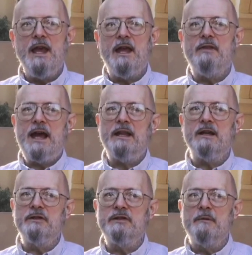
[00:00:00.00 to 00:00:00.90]
And that
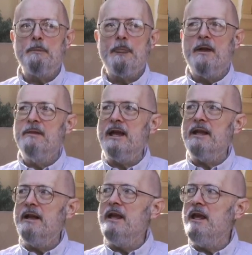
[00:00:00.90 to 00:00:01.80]
is that
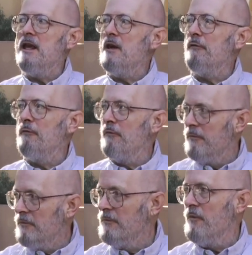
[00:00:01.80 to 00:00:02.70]
if
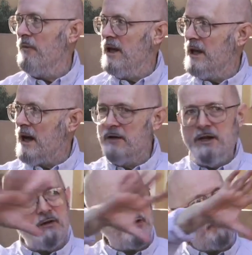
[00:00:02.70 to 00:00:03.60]
in our
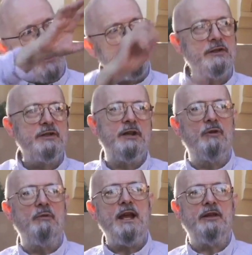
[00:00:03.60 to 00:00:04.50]
near spaces
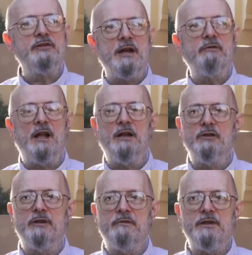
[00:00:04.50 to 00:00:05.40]
here, we had several
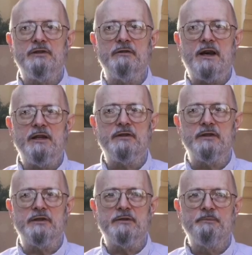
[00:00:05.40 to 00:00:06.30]
hundred of these
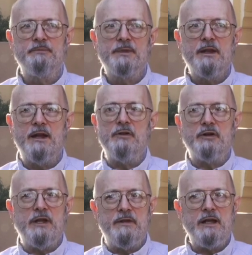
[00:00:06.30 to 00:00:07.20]
devices, and,
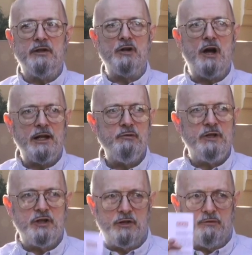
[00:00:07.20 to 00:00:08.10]
and they can talk to
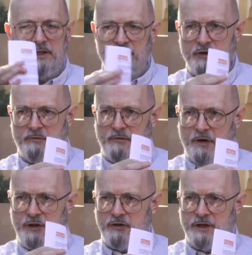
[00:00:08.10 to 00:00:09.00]
each other, at least over
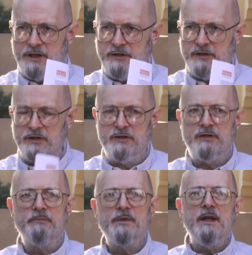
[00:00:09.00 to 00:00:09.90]
very short
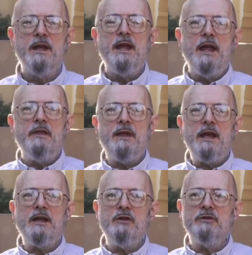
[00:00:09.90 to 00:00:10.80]
distances.
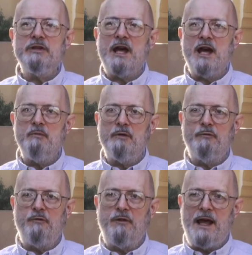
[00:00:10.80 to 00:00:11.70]
They can use time of
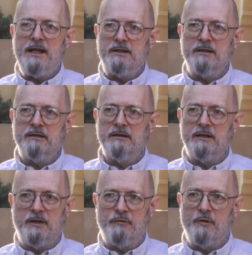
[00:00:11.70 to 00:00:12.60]
flight
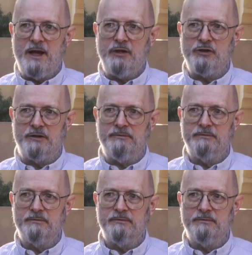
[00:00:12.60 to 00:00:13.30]
information.